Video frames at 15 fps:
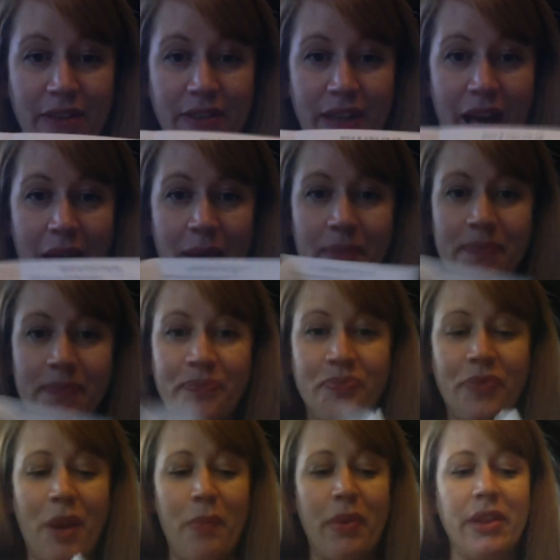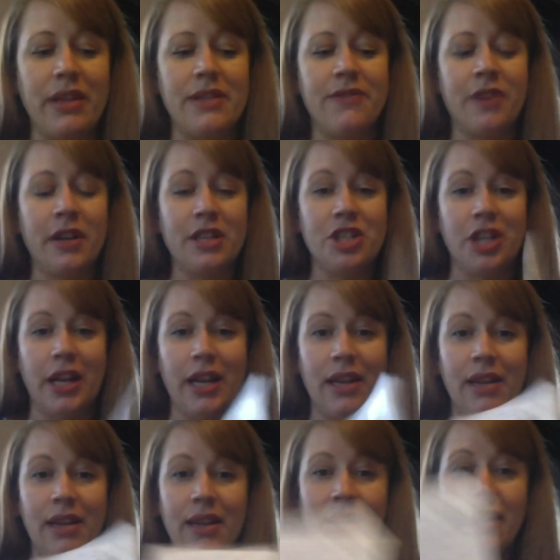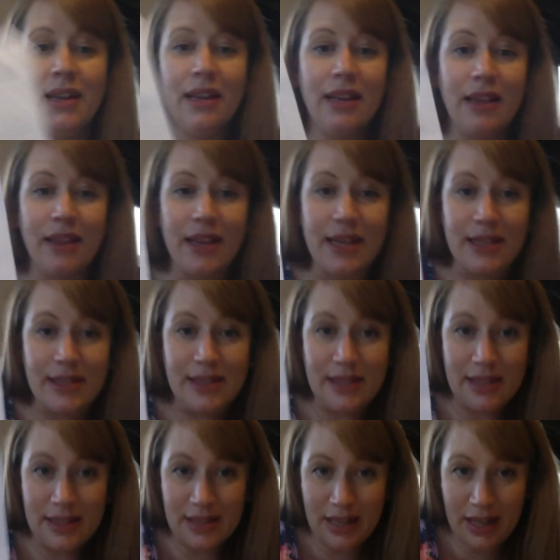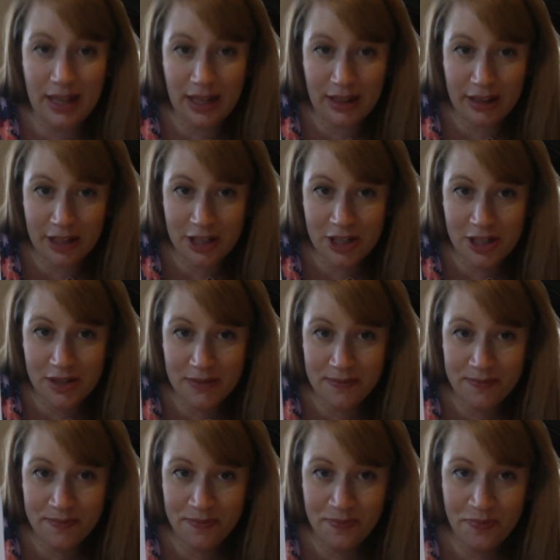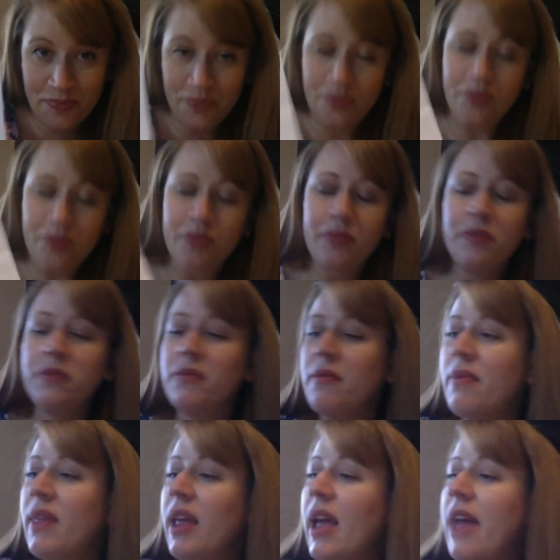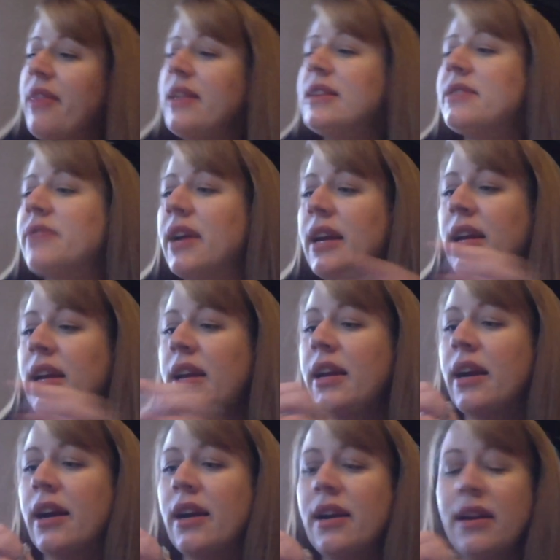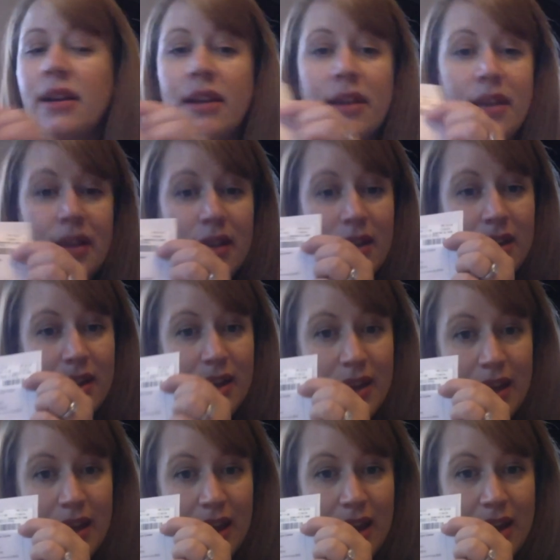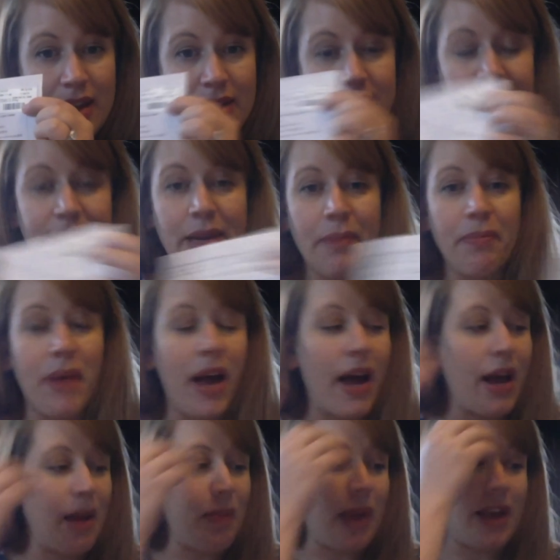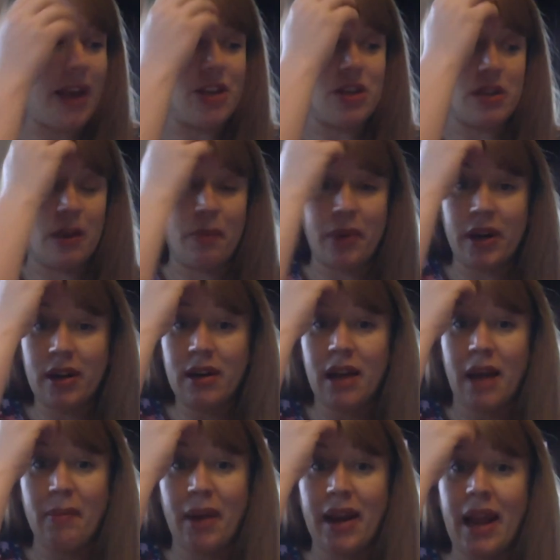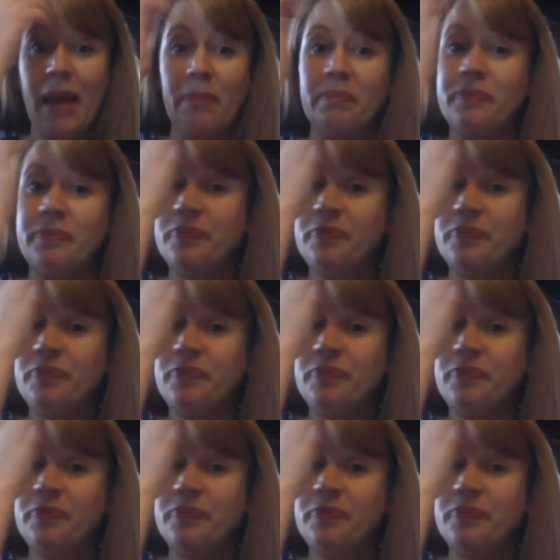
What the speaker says: that, but this front sheet, this is in English. And this right here is my patient number and my name.